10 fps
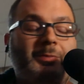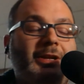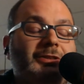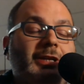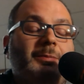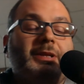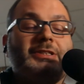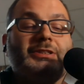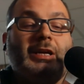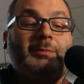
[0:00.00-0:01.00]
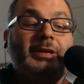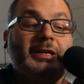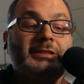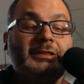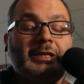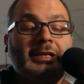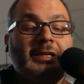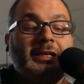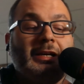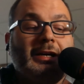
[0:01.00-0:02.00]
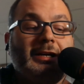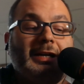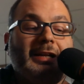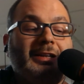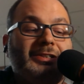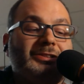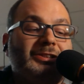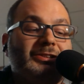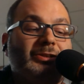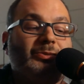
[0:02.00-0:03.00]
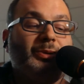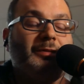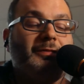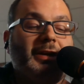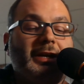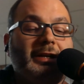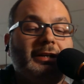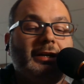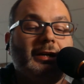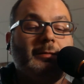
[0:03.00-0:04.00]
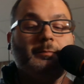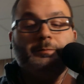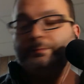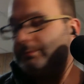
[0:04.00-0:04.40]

And I'm going to try to play the same licks. Not licks, just little riff, and